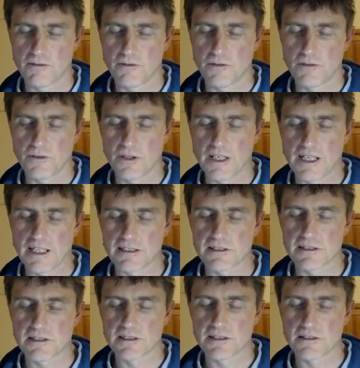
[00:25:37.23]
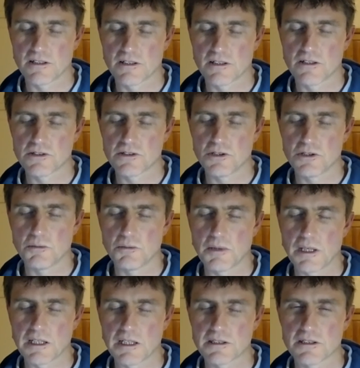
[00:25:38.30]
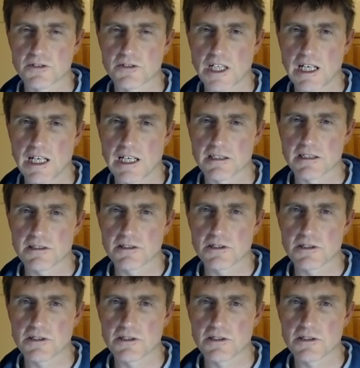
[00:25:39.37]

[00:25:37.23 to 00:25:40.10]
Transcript: The next 2 minutes of silence,